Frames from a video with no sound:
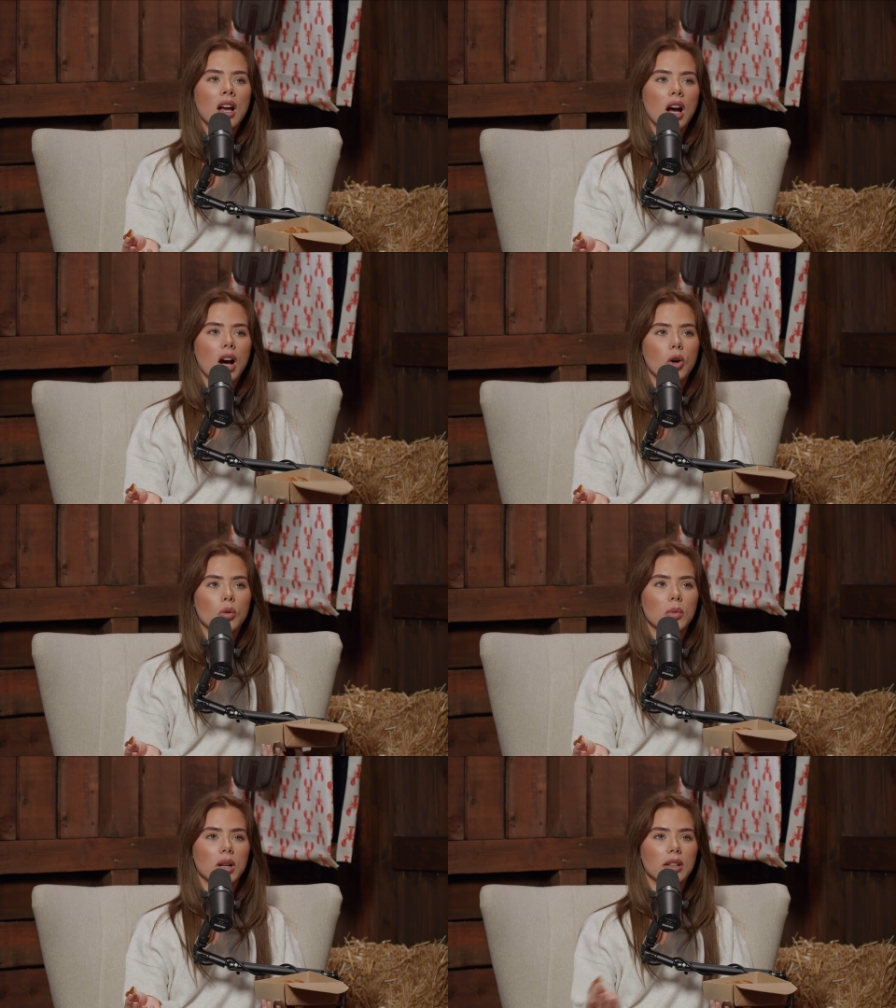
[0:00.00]
like,
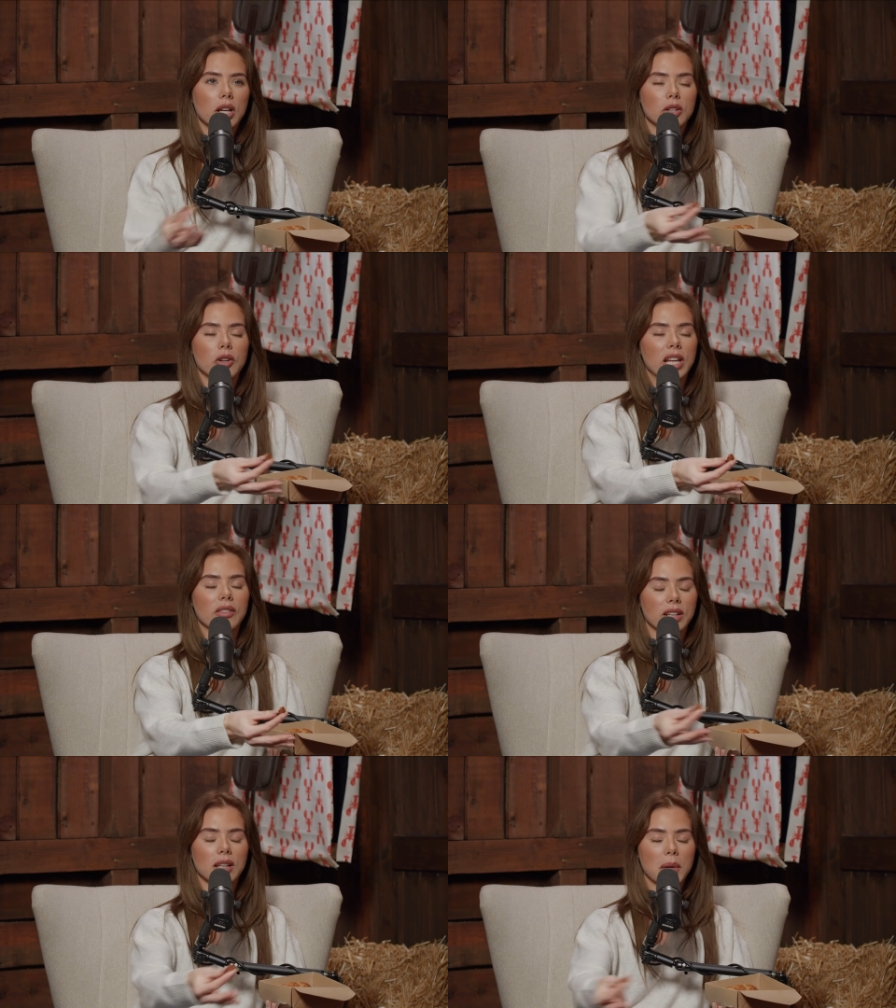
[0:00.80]
oh, no, not
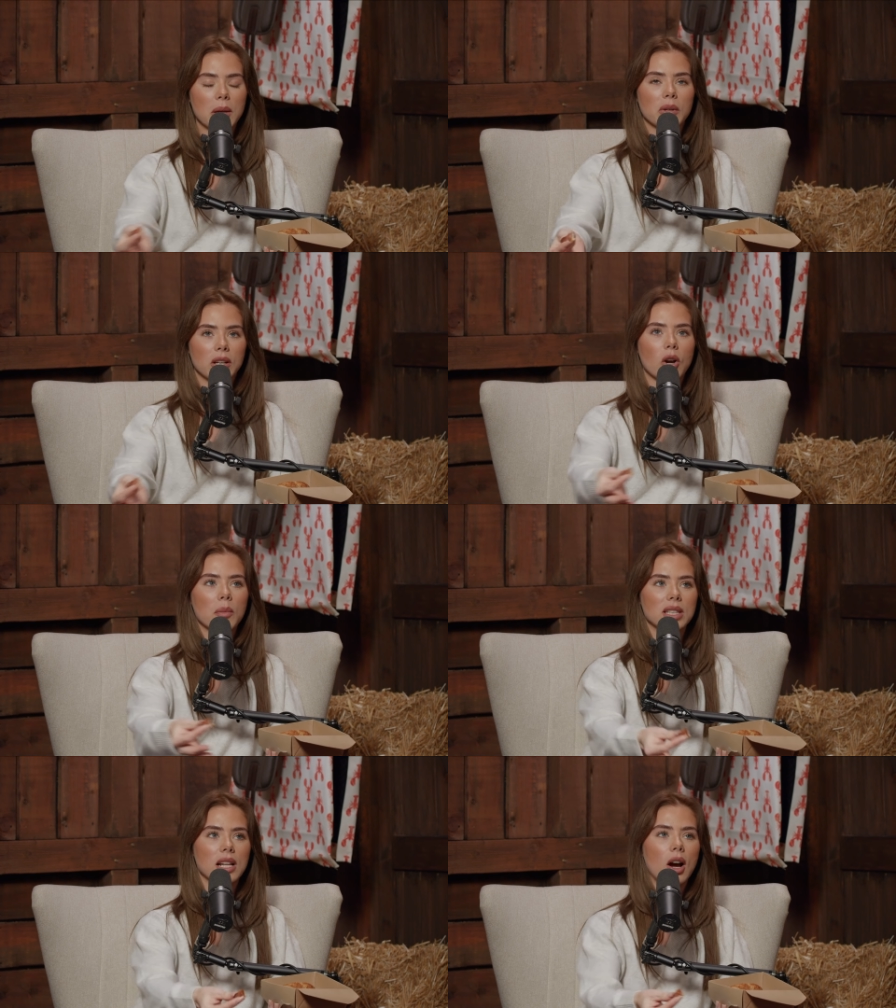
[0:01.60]
Ethan. The people in the
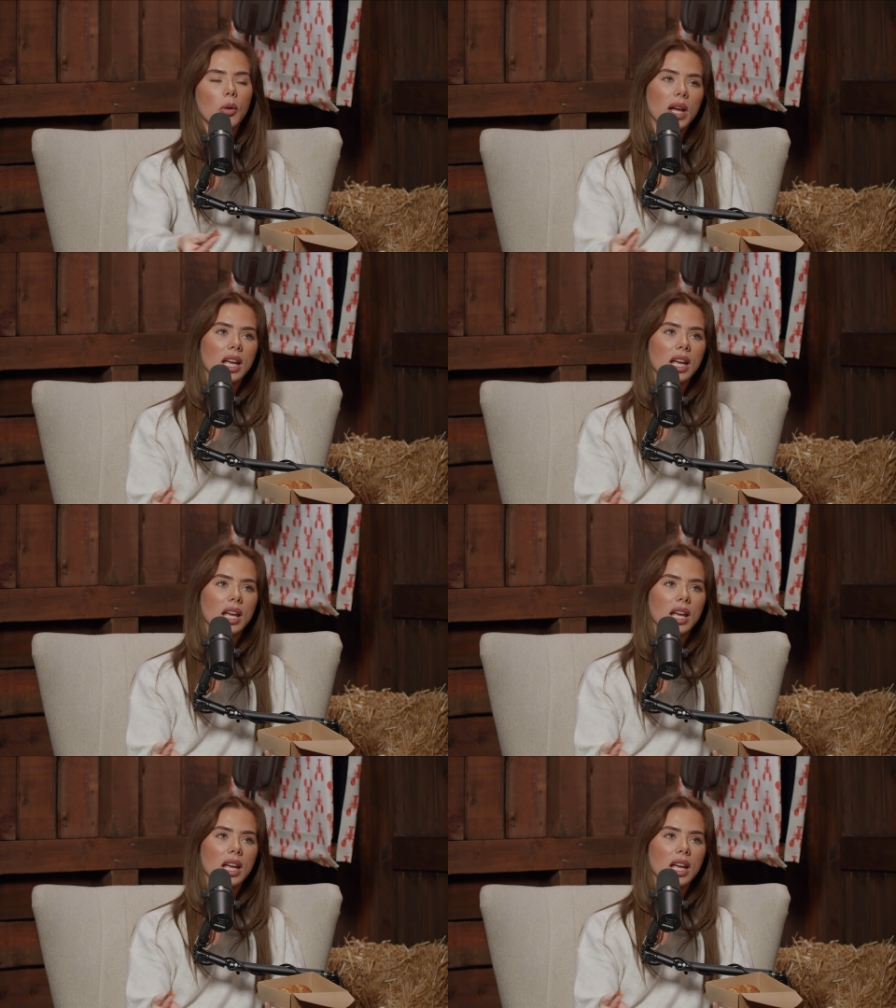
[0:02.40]
comments are like, oh,